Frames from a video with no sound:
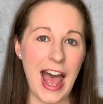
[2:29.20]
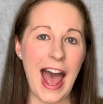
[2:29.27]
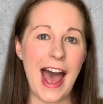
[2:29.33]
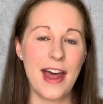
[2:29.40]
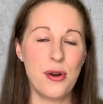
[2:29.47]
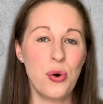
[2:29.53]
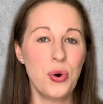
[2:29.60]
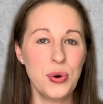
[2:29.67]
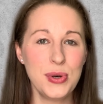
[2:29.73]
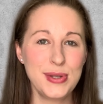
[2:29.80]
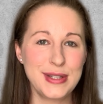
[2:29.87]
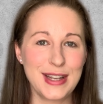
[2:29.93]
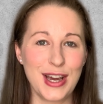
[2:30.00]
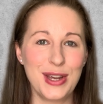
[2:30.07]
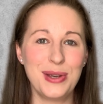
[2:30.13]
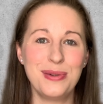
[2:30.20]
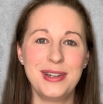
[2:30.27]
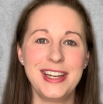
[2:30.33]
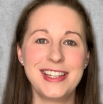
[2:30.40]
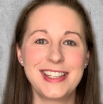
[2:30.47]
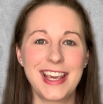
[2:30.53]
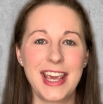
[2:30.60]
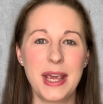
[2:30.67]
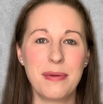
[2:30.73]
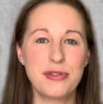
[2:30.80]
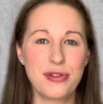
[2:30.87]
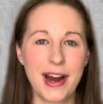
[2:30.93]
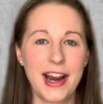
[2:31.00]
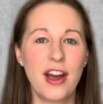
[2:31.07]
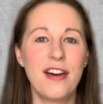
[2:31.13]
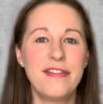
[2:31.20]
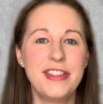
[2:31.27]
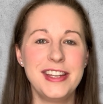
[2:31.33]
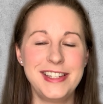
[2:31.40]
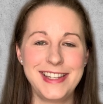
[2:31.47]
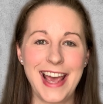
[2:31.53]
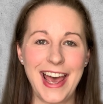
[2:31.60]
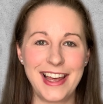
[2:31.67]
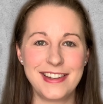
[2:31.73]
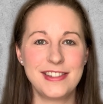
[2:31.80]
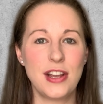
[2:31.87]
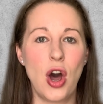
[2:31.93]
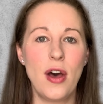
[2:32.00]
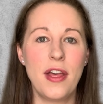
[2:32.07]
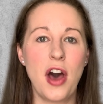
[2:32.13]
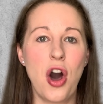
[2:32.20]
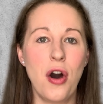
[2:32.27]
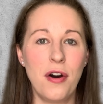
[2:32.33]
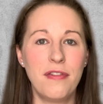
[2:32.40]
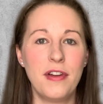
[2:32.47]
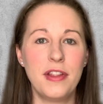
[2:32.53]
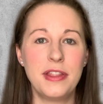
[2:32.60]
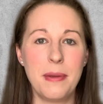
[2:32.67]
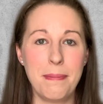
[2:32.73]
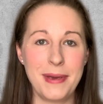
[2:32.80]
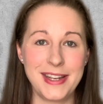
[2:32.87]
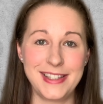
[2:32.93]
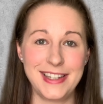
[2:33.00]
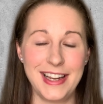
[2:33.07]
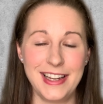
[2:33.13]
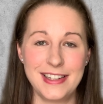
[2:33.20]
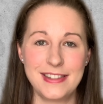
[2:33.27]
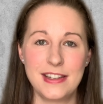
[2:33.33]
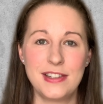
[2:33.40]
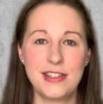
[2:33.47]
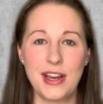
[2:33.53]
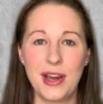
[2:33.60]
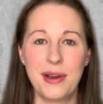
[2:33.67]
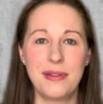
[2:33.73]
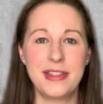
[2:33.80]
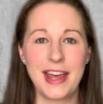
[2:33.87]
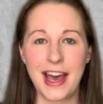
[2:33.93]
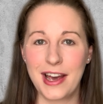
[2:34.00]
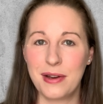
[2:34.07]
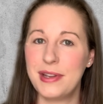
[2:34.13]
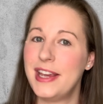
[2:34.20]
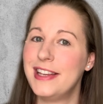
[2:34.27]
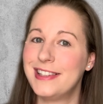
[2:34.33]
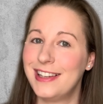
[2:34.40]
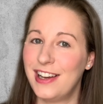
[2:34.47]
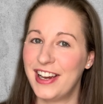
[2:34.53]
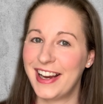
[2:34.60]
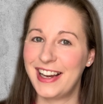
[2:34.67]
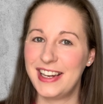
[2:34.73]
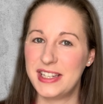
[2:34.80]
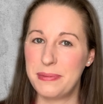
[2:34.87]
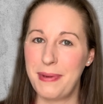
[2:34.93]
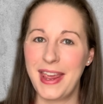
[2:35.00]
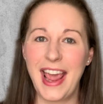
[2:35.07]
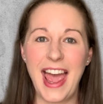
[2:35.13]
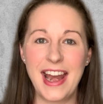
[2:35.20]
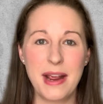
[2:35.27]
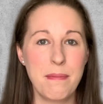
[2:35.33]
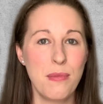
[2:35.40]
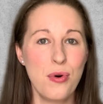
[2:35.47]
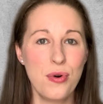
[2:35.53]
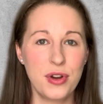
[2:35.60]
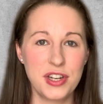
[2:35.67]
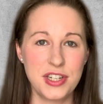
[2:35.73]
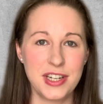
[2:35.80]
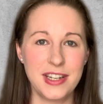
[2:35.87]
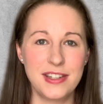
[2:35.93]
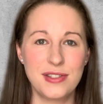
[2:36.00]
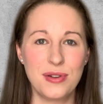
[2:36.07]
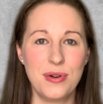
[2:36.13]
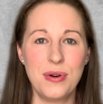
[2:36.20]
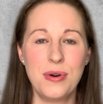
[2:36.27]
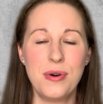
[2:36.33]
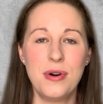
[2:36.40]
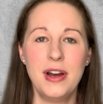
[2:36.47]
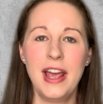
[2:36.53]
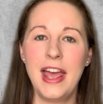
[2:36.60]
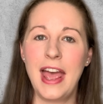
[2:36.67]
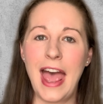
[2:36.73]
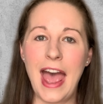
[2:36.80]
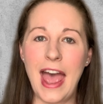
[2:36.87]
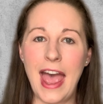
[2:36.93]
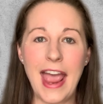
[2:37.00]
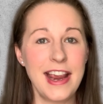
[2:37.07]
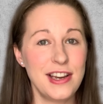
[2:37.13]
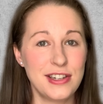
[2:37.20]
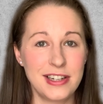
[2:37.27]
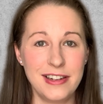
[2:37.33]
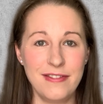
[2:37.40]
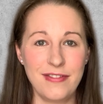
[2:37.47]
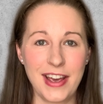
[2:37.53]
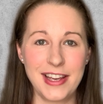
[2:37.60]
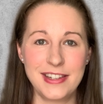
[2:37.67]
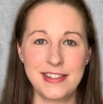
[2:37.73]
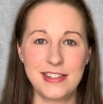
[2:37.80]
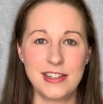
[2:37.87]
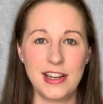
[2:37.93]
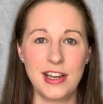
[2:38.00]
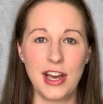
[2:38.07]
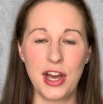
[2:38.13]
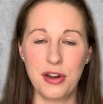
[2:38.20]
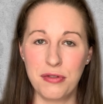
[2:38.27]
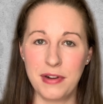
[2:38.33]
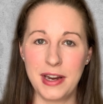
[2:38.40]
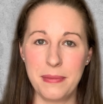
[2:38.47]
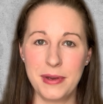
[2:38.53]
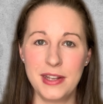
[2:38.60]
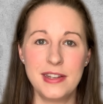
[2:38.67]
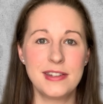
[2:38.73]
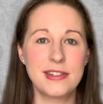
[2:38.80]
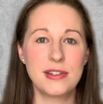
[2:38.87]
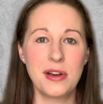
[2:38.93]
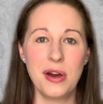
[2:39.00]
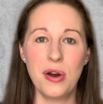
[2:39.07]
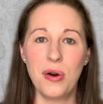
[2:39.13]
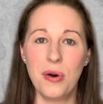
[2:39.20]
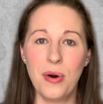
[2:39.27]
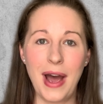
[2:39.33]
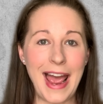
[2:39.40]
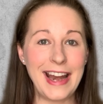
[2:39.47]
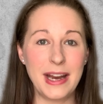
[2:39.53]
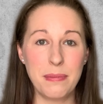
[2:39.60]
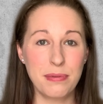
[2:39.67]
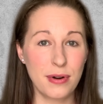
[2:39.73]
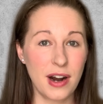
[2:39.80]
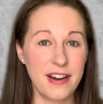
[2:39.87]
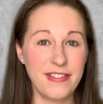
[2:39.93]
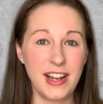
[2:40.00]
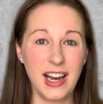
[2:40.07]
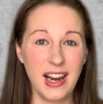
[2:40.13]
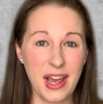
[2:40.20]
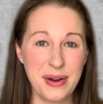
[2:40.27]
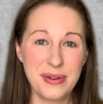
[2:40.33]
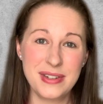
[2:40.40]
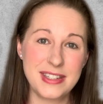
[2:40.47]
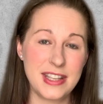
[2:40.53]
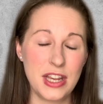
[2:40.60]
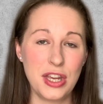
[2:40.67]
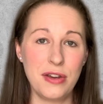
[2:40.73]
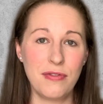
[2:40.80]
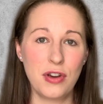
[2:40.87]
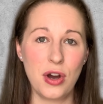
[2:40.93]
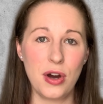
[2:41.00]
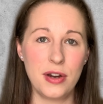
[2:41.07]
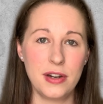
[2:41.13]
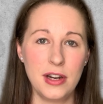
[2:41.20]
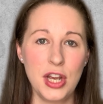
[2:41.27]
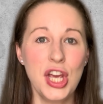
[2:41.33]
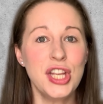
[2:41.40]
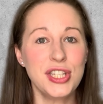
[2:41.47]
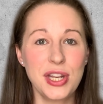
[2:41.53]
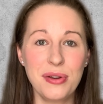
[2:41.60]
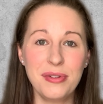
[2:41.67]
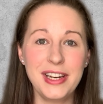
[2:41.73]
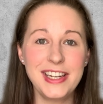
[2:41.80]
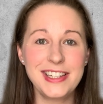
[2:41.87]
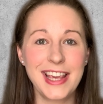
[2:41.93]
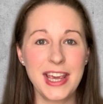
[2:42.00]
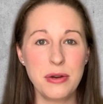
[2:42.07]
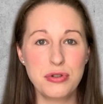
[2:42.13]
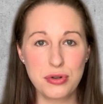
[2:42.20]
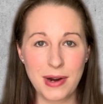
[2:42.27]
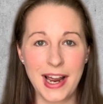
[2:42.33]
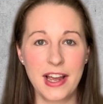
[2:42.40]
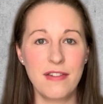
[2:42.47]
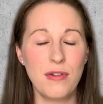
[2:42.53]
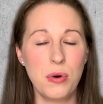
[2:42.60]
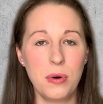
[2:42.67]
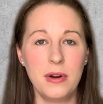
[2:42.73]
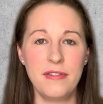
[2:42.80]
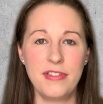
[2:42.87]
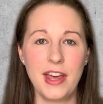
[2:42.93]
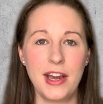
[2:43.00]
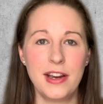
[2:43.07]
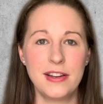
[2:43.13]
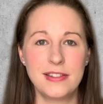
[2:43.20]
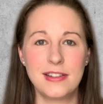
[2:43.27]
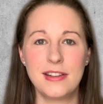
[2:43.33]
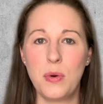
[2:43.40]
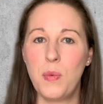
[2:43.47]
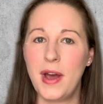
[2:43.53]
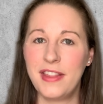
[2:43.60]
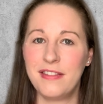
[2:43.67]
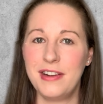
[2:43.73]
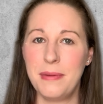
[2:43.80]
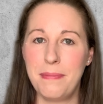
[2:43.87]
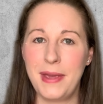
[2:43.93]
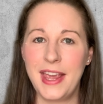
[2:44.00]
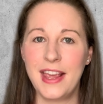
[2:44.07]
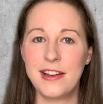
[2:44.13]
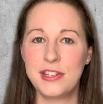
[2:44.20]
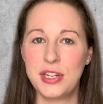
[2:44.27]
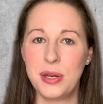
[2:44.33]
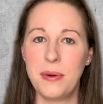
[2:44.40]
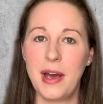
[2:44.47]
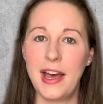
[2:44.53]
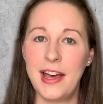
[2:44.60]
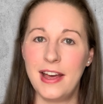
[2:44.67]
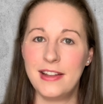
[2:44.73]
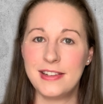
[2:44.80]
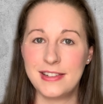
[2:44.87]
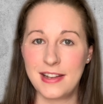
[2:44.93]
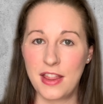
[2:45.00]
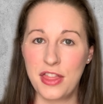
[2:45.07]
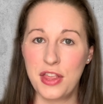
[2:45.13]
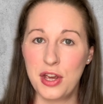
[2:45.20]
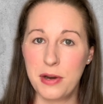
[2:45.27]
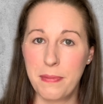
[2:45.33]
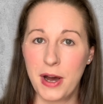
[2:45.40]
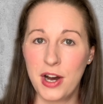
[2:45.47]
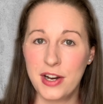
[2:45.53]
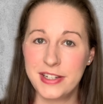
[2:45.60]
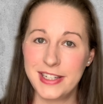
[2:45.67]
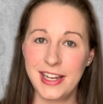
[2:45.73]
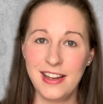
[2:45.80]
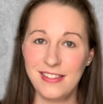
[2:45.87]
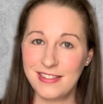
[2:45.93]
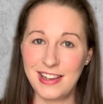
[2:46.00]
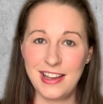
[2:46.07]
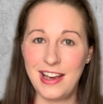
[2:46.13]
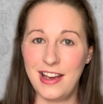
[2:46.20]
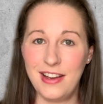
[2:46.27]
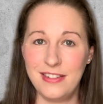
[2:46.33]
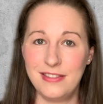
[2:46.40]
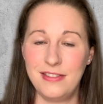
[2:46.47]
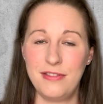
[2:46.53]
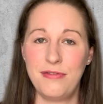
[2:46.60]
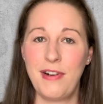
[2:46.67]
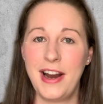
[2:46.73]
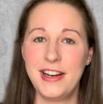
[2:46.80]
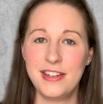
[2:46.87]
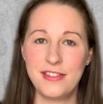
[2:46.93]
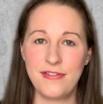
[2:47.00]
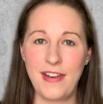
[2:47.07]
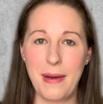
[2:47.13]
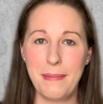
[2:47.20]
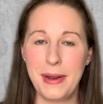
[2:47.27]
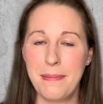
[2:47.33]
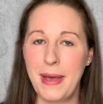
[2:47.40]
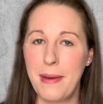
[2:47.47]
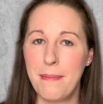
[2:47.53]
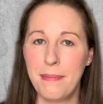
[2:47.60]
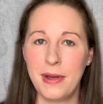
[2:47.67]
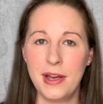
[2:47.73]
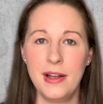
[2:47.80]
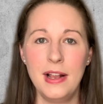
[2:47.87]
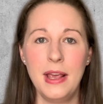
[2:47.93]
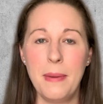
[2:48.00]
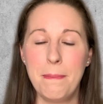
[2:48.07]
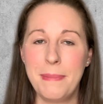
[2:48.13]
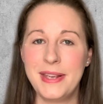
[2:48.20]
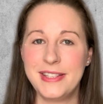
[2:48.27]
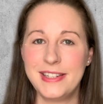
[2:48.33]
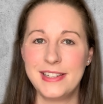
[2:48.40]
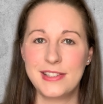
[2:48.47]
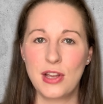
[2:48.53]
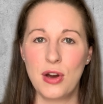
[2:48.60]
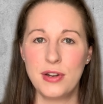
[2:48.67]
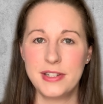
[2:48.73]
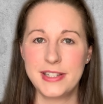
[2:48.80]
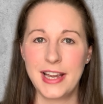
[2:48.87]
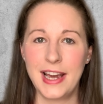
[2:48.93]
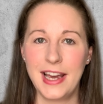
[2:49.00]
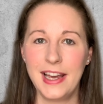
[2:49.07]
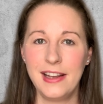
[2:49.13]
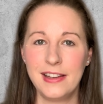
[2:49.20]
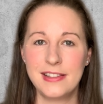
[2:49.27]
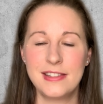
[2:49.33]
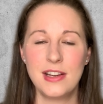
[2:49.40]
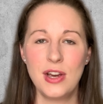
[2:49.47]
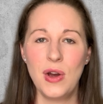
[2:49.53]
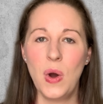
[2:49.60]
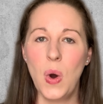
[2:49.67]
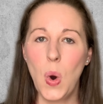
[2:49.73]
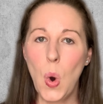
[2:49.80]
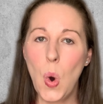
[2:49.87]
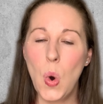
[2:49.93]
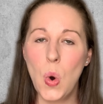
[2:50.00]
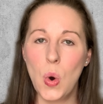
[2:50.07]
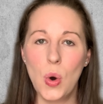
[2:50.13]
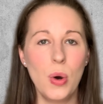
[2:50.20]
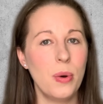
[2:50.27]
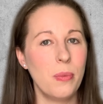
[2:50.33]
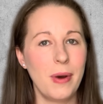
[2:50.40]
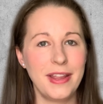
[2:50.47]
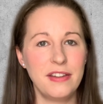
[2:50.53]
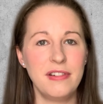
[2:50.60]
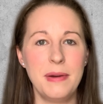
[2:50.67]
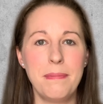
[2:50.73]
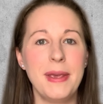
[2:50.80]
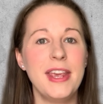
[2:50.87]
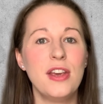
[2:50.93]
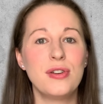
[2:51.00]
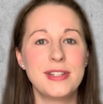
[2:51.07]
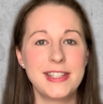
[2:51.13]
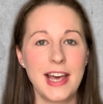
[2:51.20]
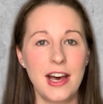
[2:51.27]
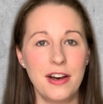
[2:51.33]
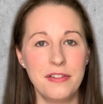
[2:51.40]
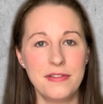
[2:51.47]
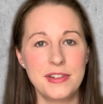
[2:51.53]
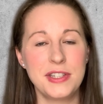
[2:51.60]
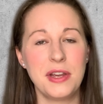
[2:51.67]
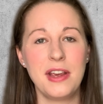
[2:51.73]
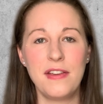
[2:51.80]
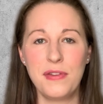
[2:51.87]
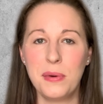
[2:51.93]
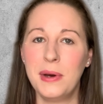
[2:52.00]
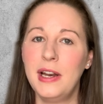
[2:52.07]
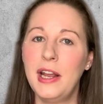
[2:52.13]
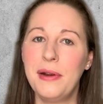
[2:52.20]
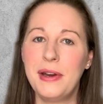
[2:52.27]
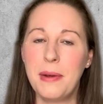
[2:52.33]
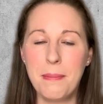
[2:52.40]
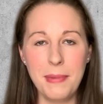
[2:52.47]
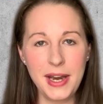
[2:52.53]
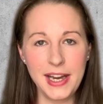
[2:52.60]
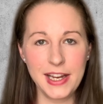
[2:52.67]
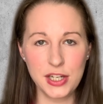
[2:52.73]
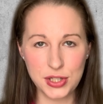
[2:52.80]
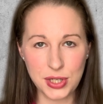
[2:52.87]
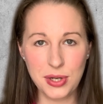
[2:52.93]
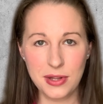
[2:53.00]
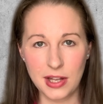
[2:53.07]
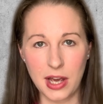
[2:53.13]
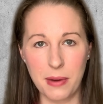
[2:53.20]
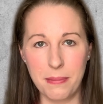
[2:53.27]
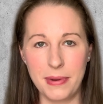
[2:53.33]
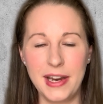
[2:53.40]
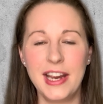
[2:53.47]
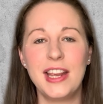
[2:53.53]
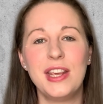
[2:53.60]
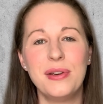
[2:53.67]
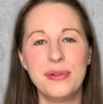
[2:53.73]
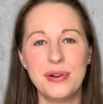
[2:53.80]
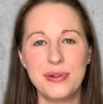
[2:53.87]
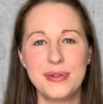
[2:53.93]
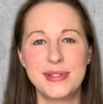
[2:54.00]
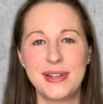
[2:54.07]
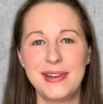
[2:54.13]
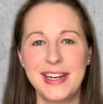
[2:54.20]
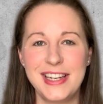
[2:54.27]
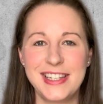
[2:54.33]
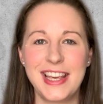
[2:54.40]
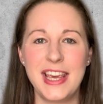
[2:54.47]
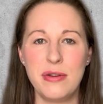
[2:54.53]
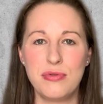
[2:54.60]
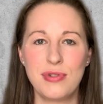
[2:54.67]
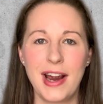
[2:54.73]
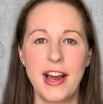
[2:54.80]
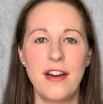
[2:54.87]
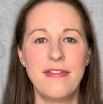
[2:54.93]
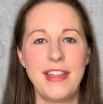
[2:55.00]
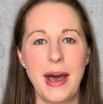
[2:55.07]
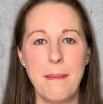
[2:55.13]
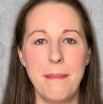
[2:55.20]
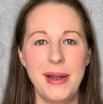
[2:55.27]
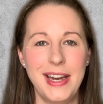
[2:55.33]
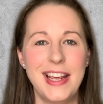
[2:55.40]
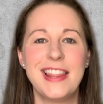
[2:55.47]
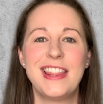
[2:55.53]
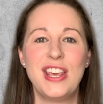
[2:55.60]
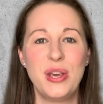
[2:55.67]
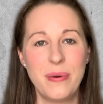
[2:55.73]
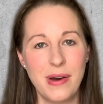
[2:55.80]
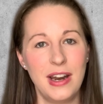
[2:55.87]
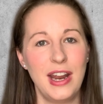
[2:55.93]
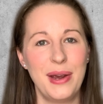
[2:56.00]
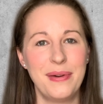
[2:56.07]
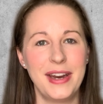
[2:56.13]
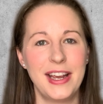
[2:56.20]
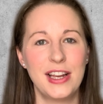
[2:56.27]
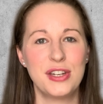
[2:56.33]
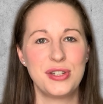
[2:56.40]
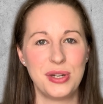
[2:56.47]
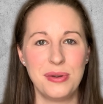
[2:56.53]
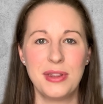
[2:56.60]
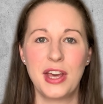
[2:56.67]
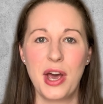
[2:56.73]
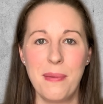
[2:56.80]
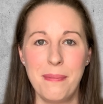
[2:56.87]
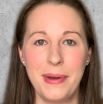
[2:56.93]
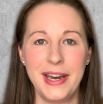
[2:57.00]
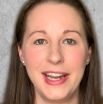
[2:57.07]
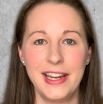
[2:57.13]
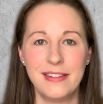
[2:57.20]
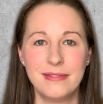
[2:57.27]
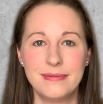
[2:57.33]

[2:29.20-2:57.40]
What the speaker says: And also, you'll need to keep track of the debts of the business. So that is likely to be any mortgages or angel investor agreements or any private loans that you've got. So you'll need to keep track of all of those, whether it be to a third party, a friend, family member, business contact, or whether it be yourself. So if you are loaning money to the company, you'll also need to keep track of that money that you are loaning to the company.